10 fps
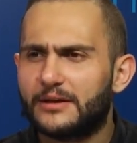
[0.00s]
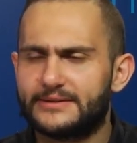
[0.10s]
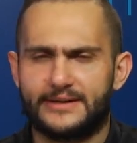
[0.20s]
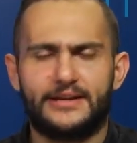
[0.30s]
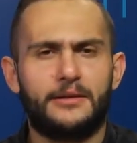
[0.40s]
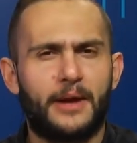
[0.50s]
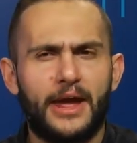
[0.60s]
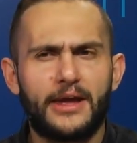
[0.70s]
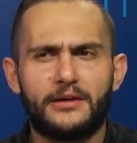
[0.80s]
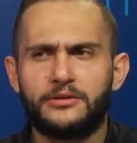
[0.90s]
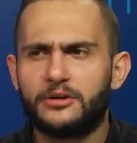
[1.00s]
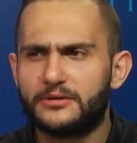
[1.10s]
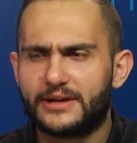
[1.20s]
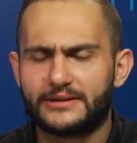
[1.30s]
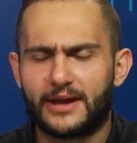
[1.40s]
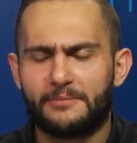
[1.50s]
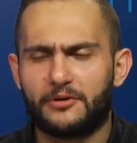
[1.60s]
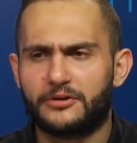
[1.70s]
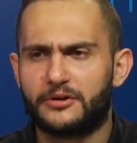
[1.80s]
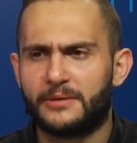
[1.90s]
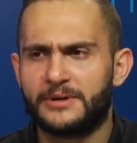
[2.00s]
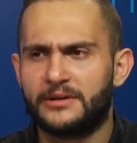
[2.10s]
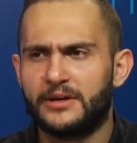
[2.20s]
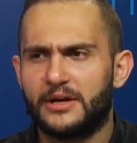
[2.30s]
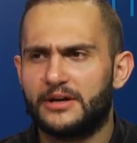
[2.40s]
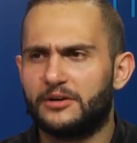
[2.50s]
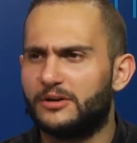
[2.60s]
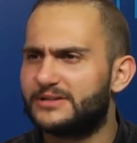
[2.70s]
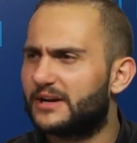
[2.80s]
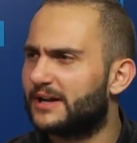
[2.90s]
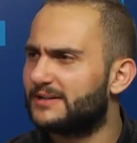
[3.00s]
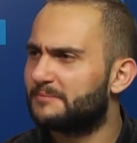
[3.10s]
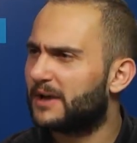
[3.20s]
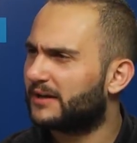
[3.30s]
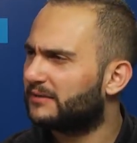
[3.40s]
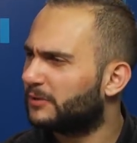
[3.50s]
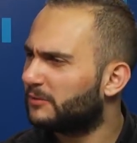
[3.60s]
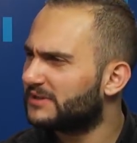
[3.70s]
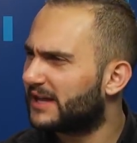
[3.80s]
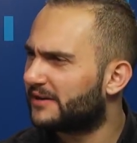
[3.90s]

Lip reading: Then I tell them, hey, you know that AppLocker, I mean, it all started, I think, back in, when was it?